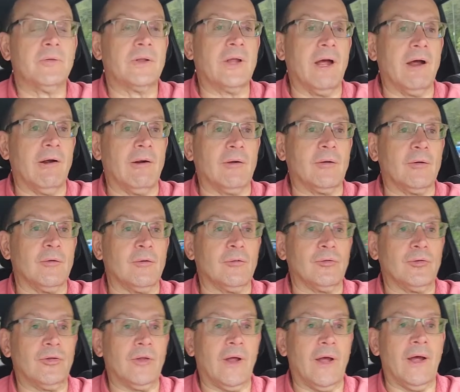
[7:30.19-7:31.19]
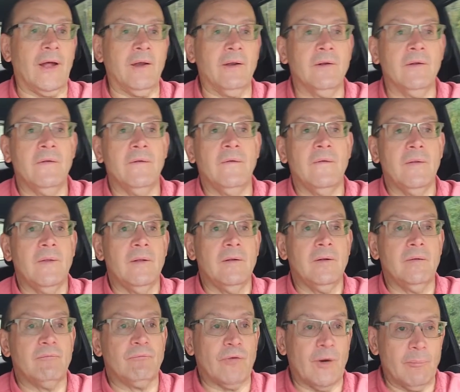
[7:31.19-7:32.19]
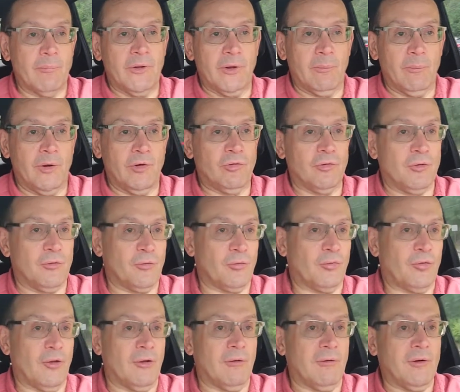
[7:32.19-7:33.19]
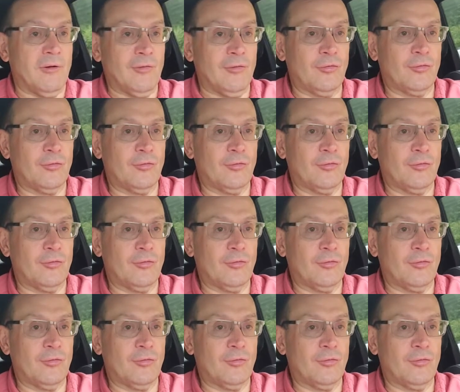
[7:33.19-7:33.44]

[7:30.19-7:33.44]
characters that from the original series.